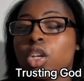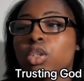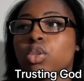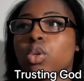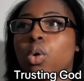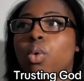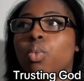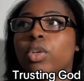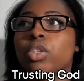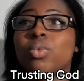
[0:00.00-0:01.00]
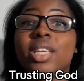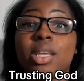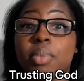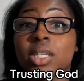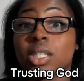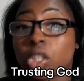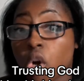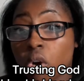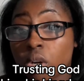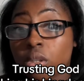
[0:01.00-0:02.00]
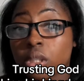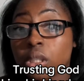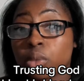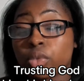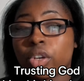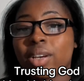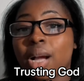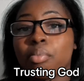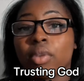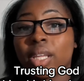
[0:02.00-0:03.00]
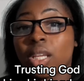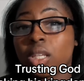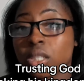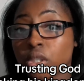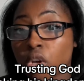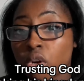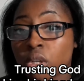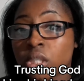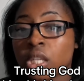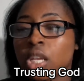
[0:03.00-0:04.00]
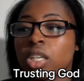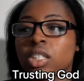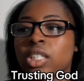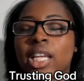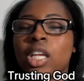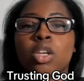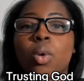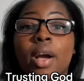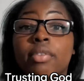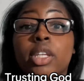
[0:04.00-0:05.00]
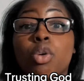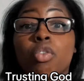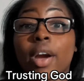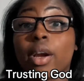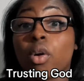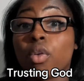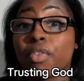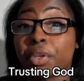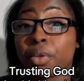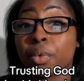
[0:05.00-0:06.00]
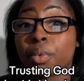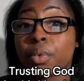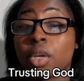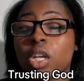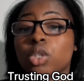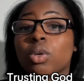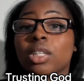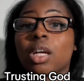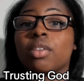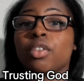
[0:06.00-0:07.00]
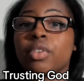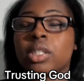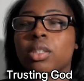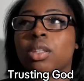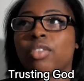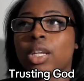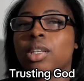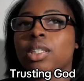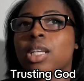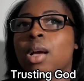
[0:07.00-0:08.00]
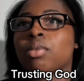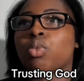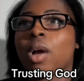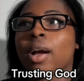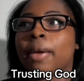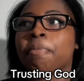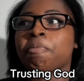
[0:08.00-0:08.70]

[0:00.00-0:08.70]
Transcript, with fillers: So when you keep His laws, when you're not breaking His laws, Satan don't have legal right over you. So a lot of the reason, a lot of the times why